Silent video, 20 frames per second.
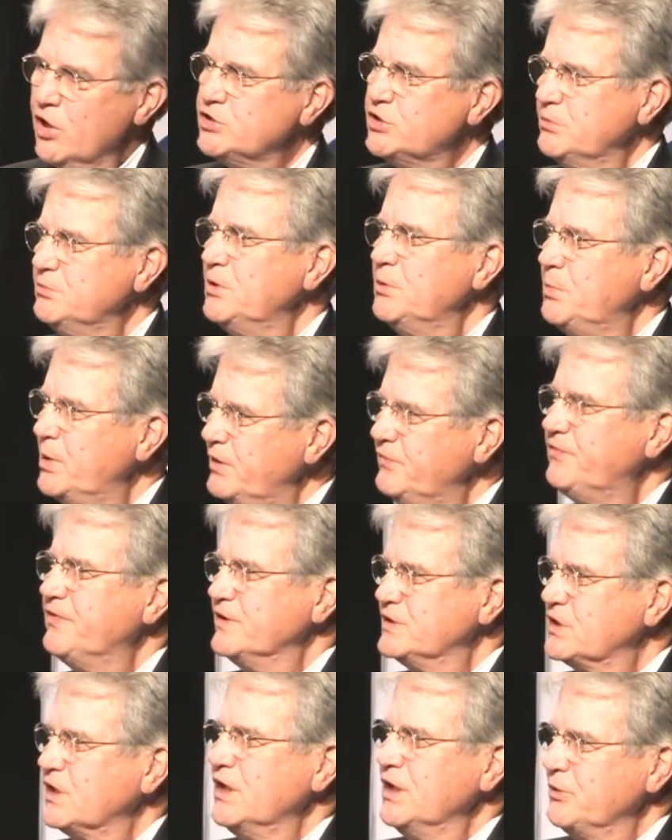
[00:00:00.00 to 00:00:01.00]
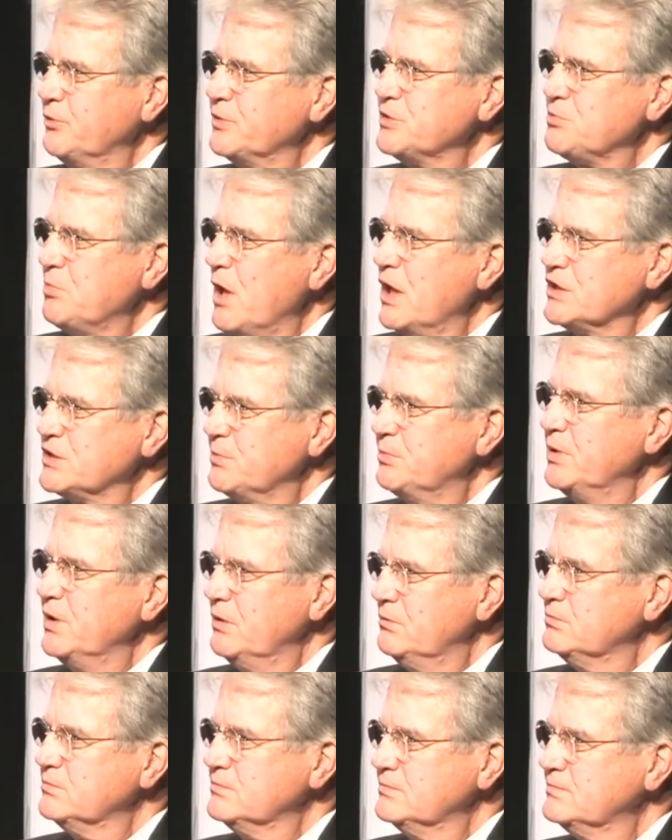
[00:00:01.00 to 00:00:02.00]
Cause them to be fiscally
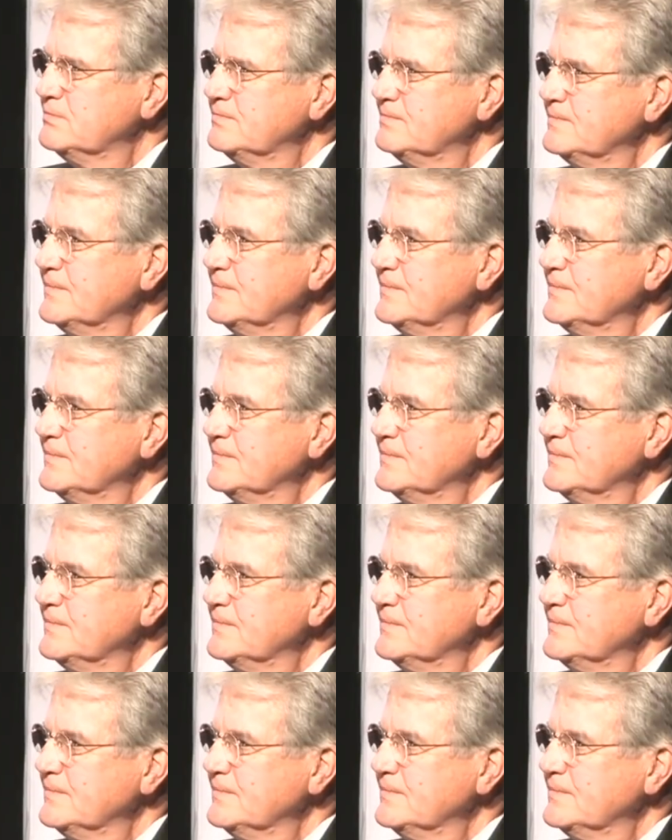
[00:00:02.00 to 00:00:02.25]
responsible.